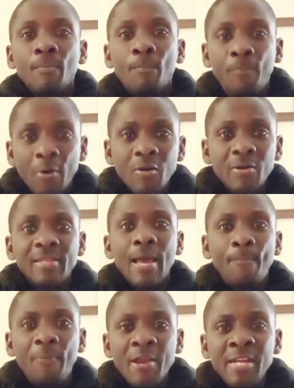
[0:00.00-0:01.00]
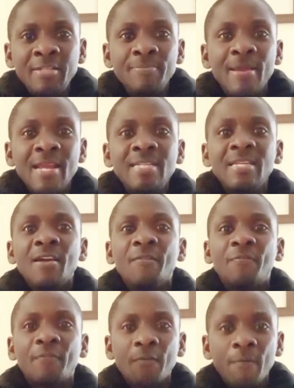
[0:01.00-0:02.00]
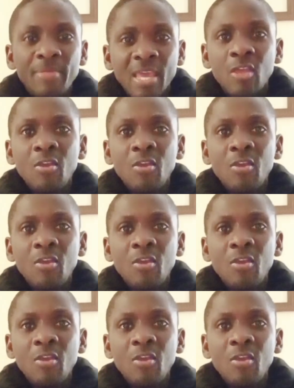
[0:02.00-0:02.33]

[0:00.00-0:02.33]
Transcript: book the appointment from the